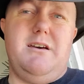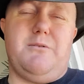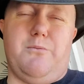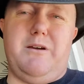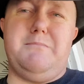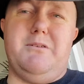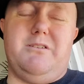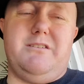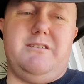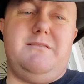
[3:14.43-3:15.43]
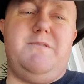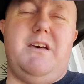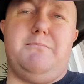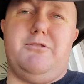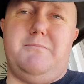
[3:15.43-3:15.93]
rebuild it,
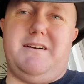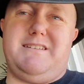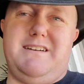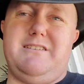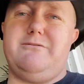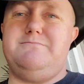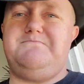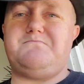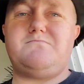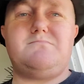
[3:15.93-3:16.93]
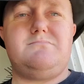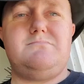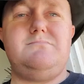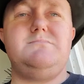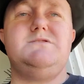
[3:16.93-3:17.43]
and put it back together.
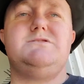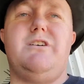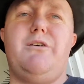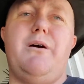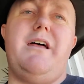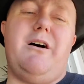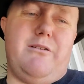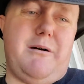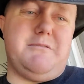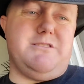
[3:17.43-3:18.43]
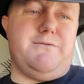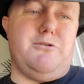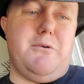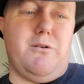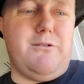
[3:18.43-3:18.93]
So I ran out and got myself a
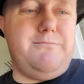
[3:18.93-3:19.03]
new mower.